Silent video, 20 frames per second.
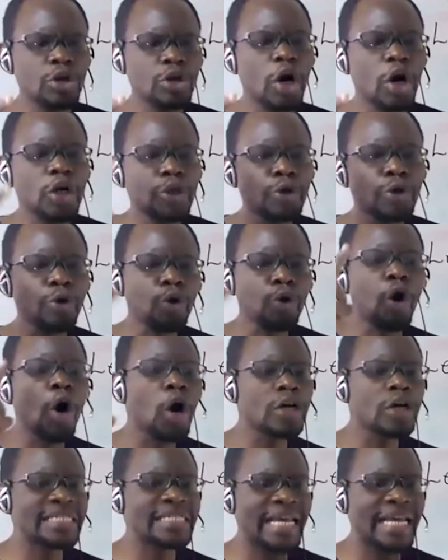or two
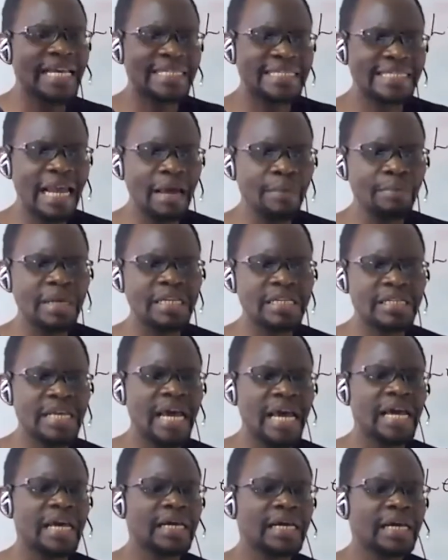causes. Let me
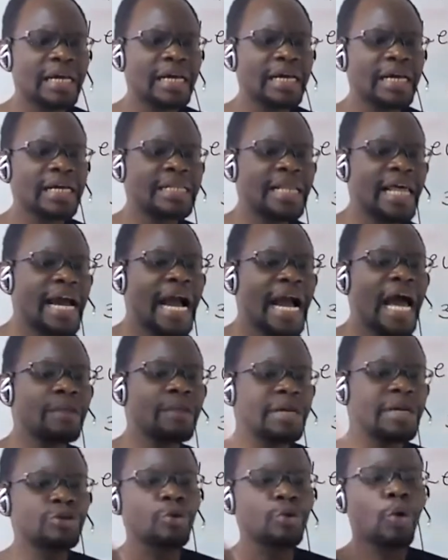say there can
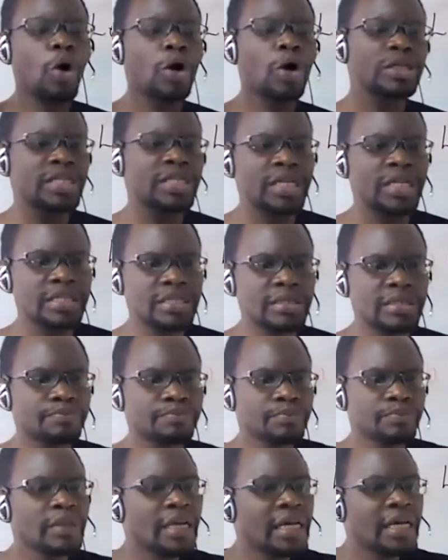be two causes.
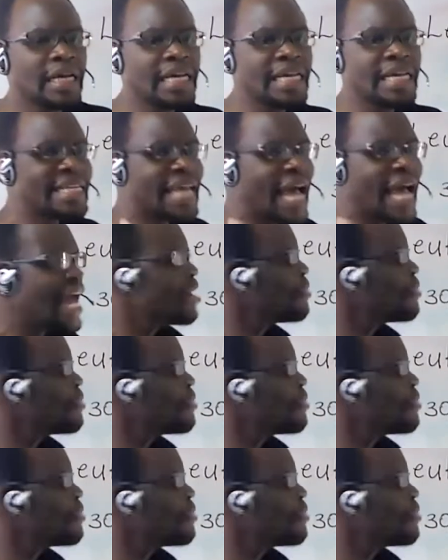It can